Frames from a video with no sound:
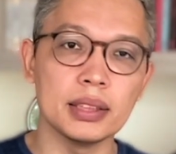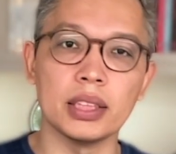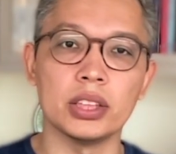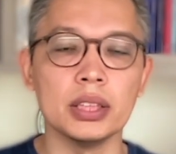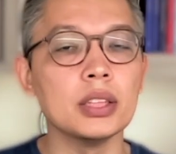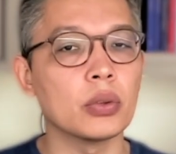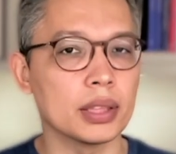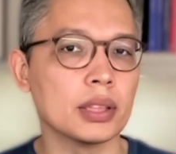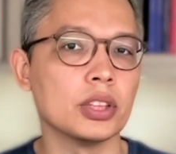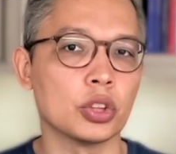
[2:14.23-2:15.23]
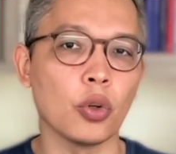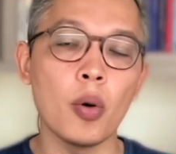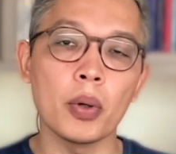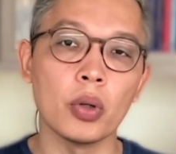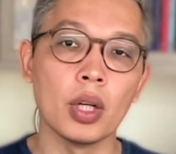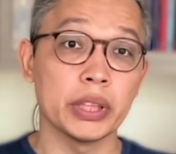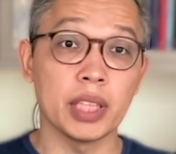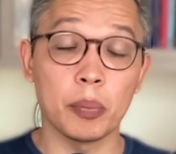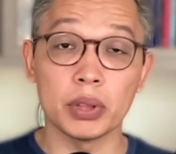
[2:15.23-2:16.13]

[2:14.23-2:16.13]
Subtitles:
and prevents you from doing your daily